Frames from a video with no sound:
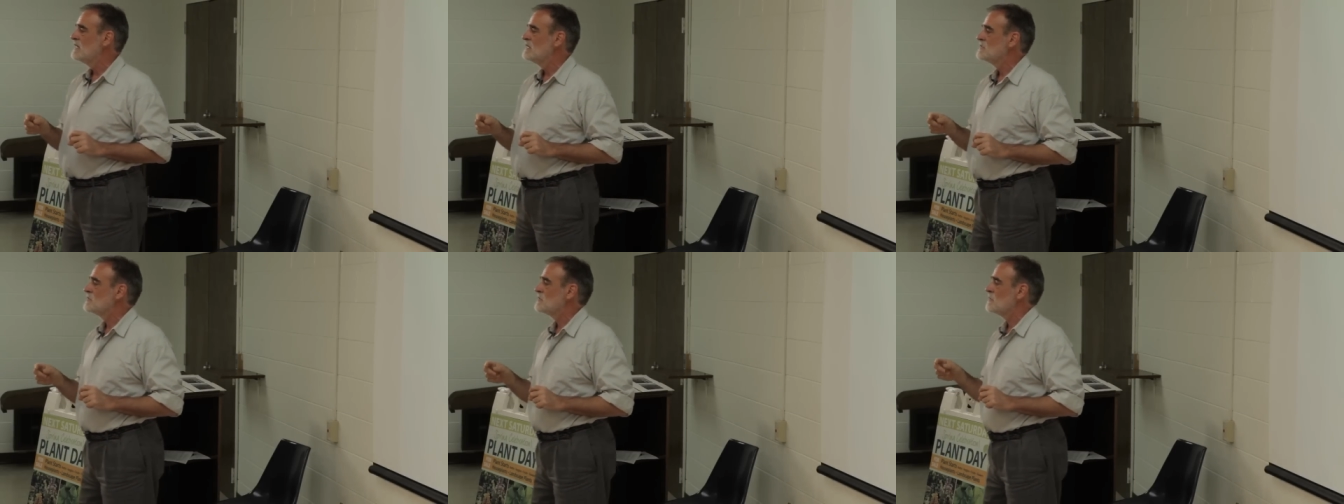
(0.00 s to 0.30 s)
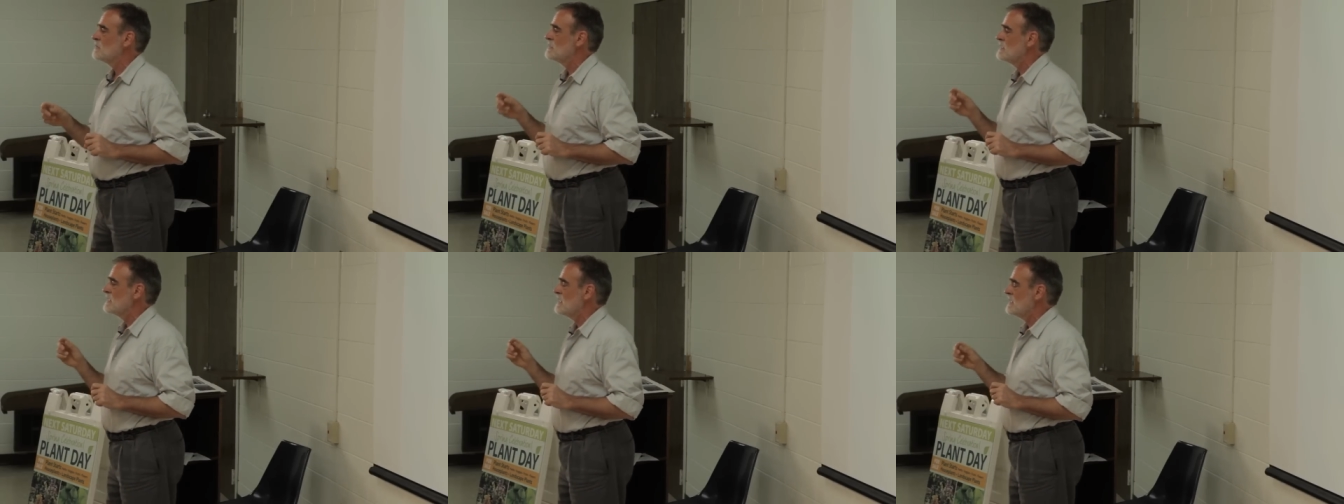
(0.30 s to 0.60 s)

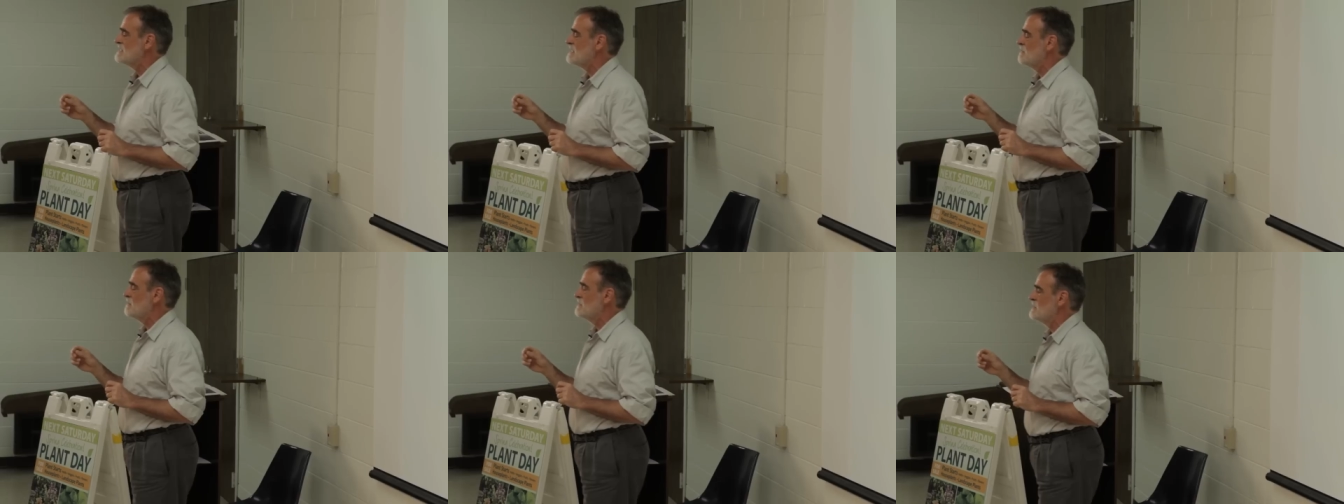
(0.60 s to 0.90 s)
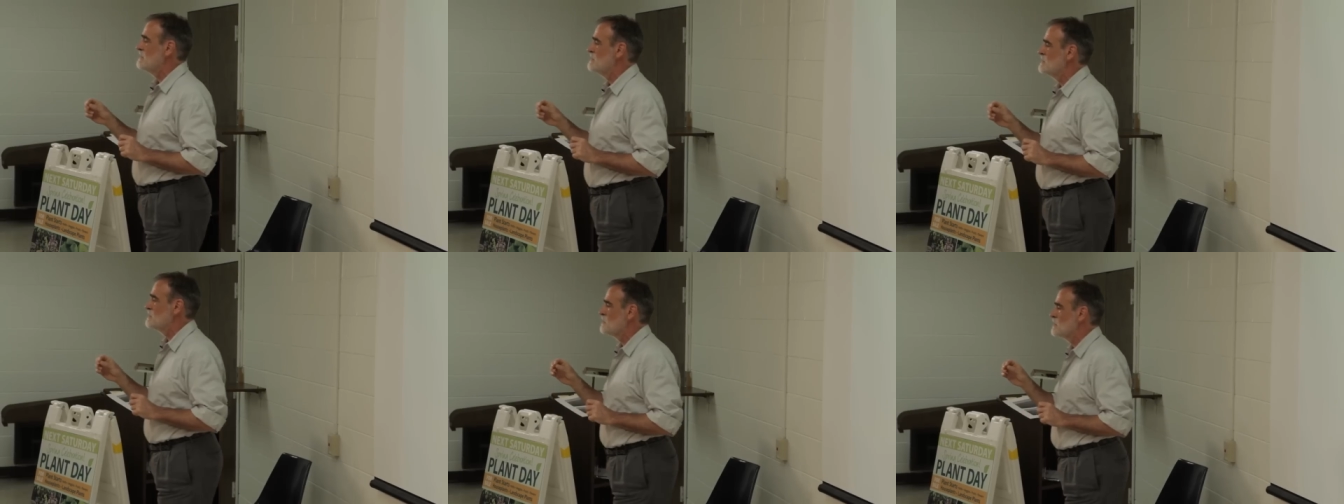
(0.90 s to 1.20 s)
So the last time I
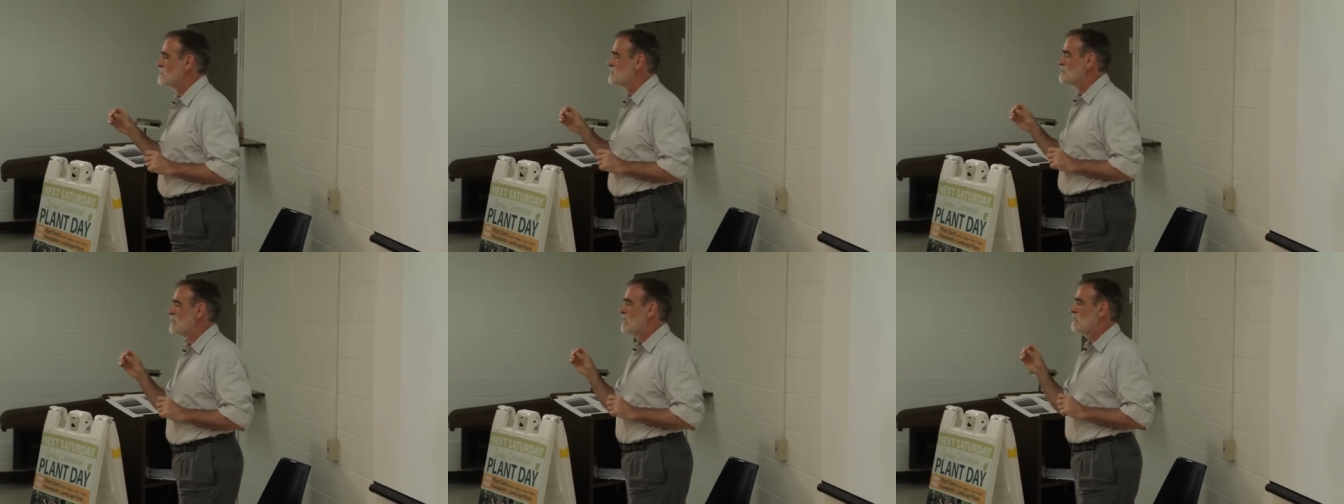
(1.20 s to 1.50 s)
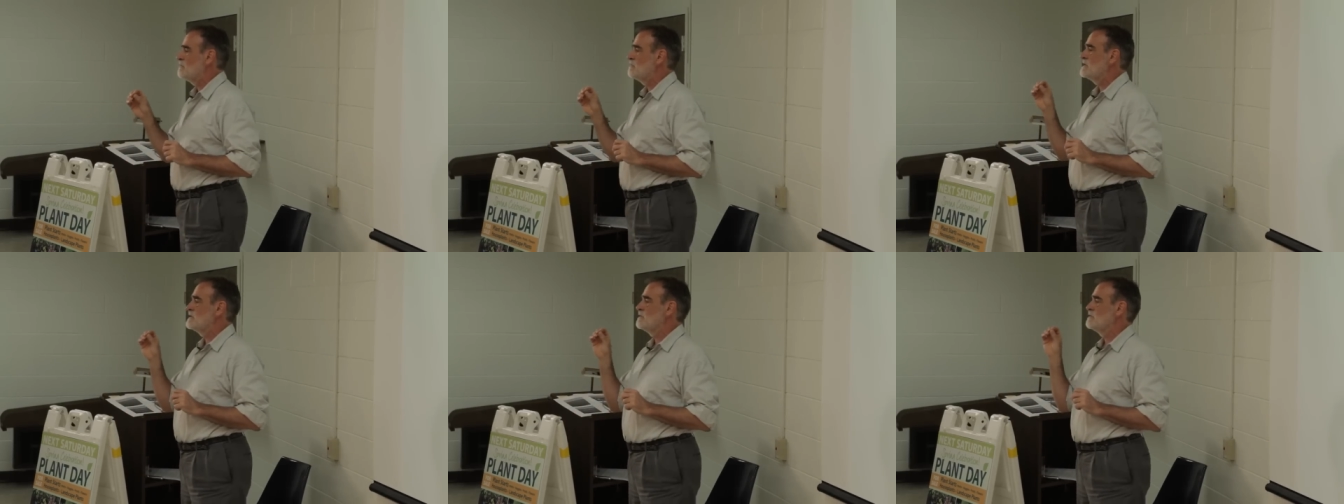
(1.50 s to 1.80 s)
did this
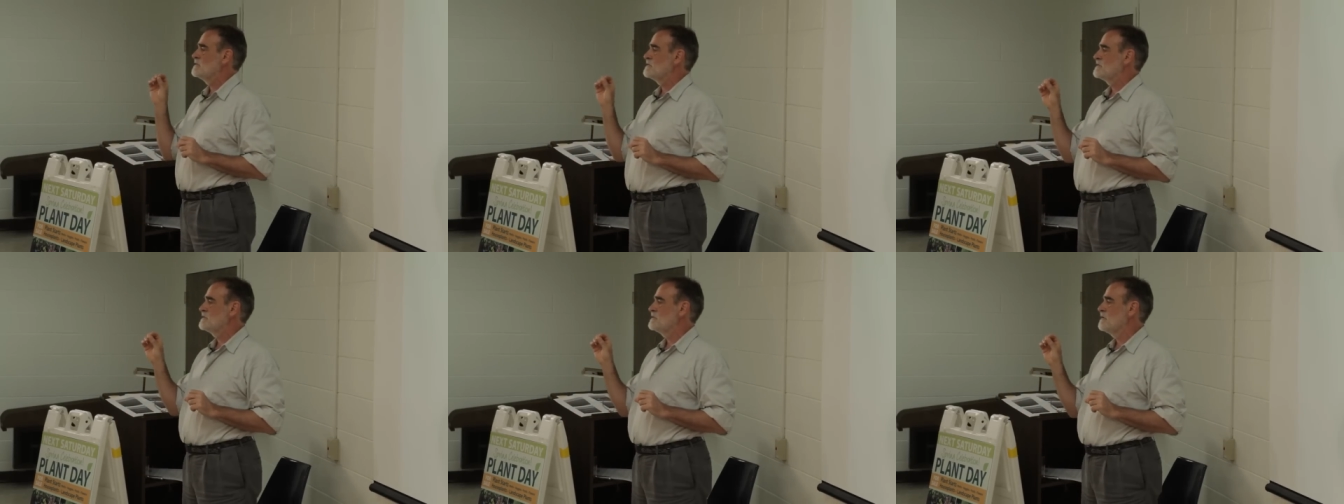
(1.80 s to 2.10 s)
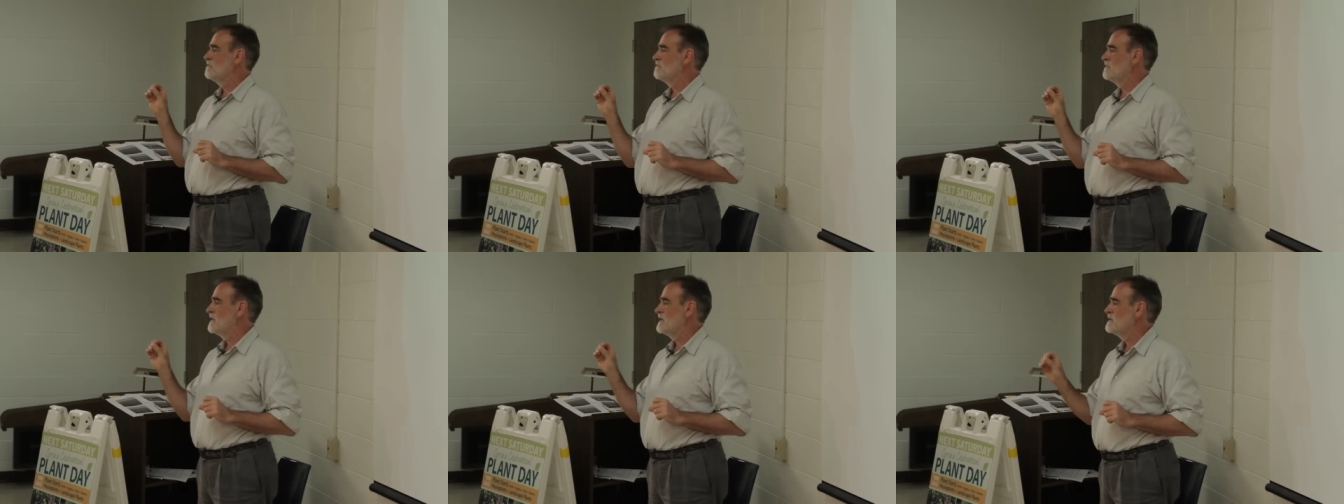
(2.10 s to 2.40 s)
workshop, there was a
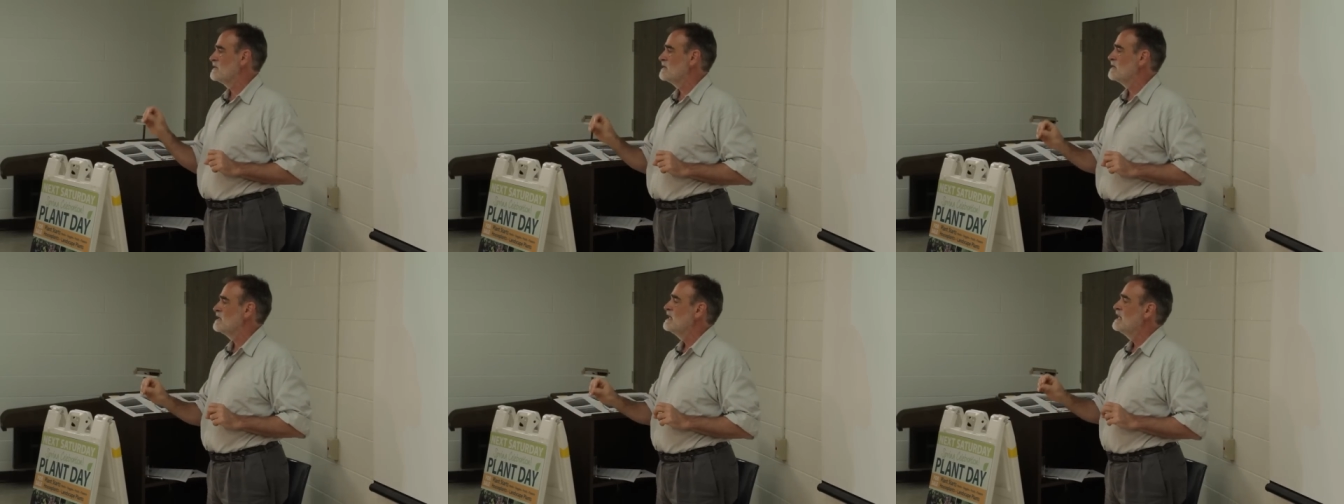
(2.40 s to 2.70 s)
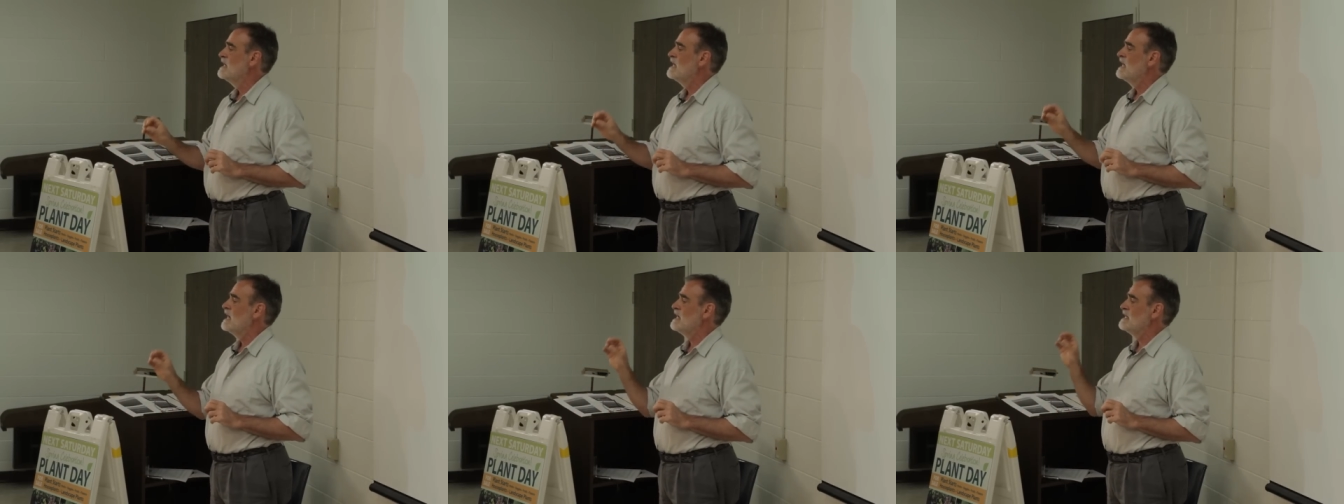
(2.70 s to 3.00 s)
soap vendor
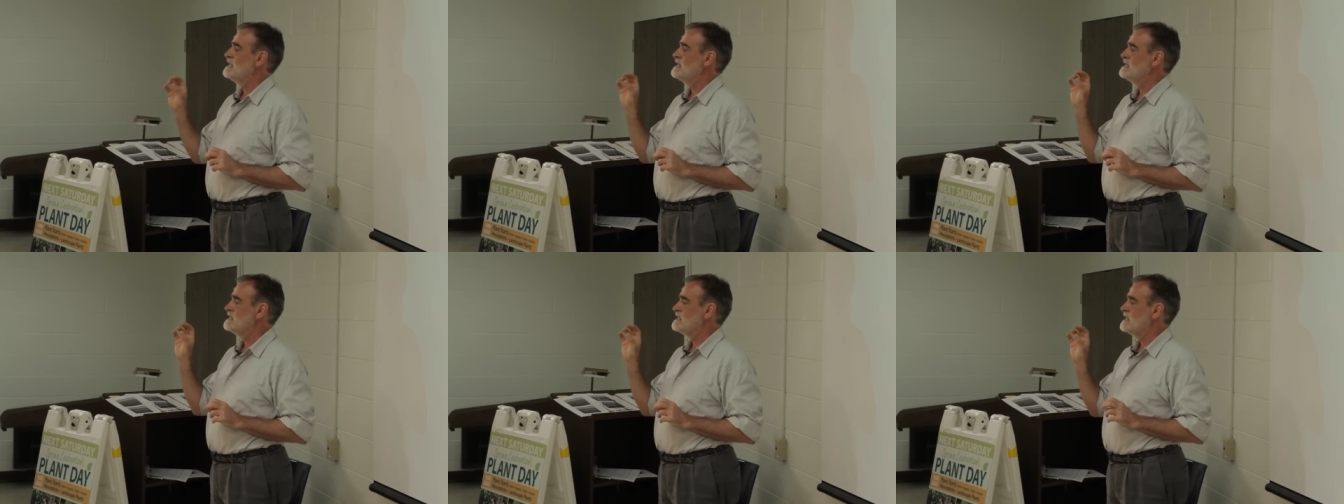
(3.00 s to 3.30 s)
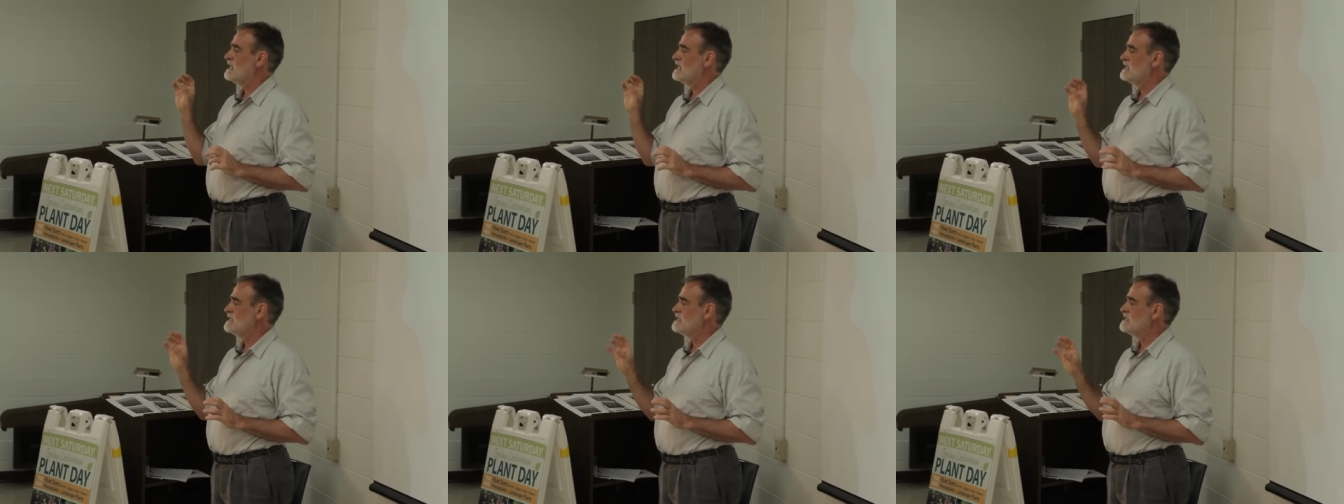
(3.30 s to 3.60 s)
and he,
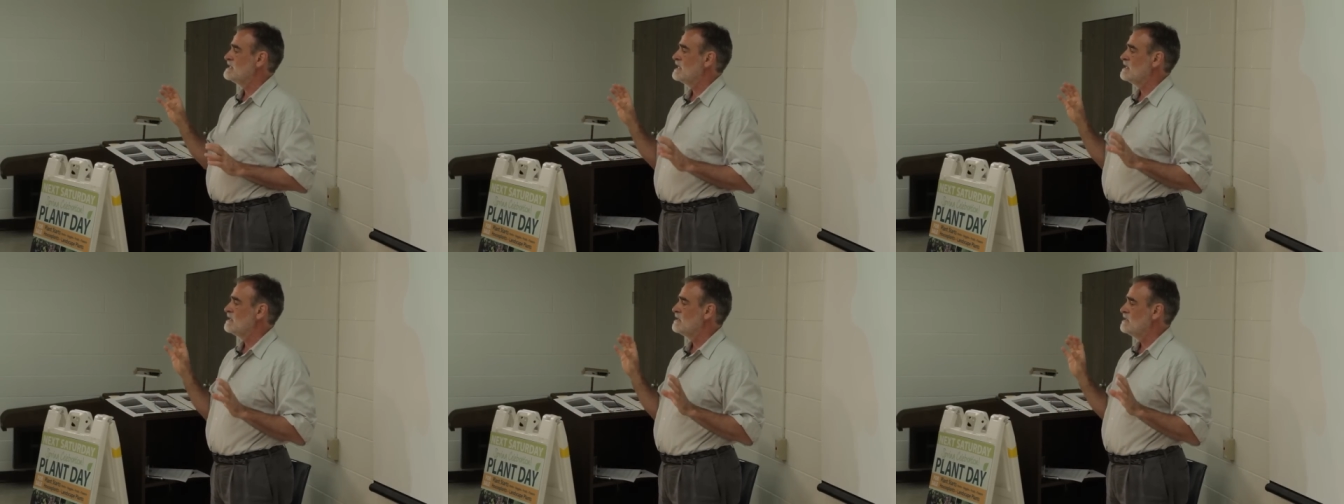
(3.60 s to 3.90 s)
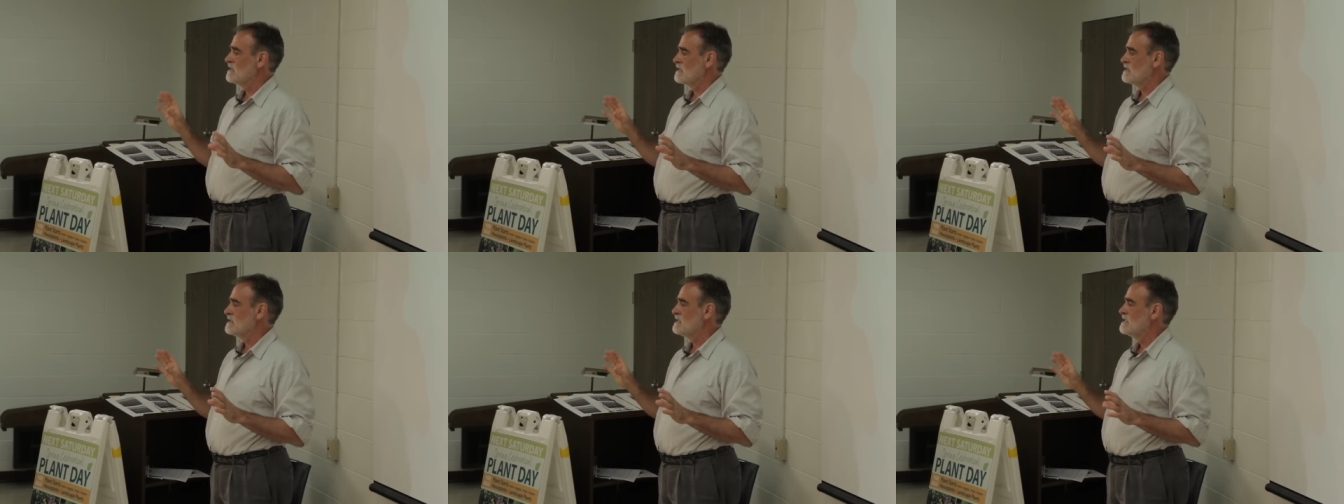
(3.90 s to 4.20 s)
and he said,
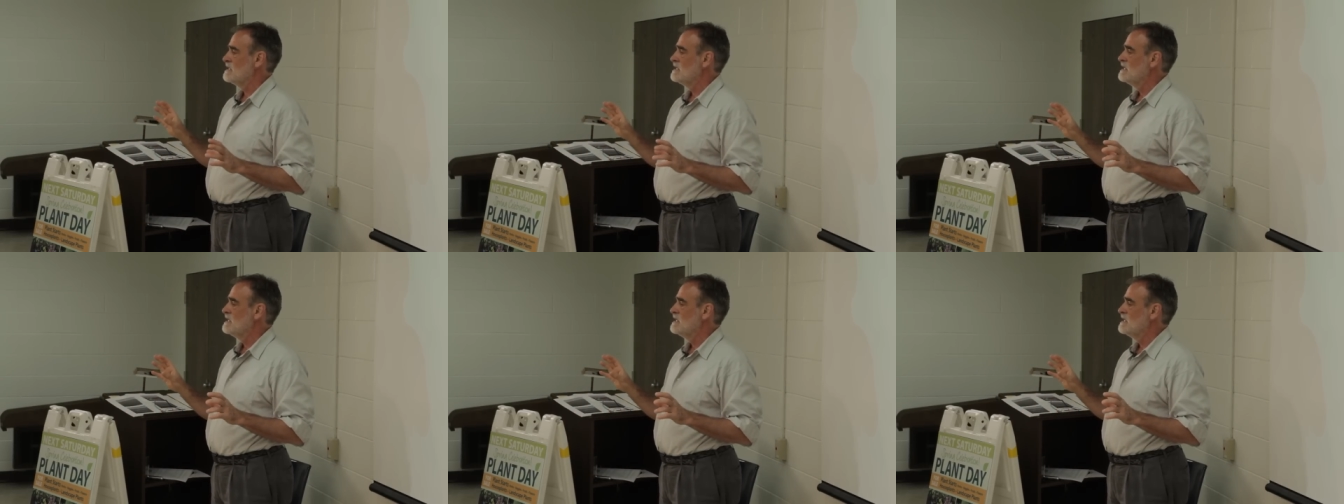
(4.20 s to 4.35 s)
look,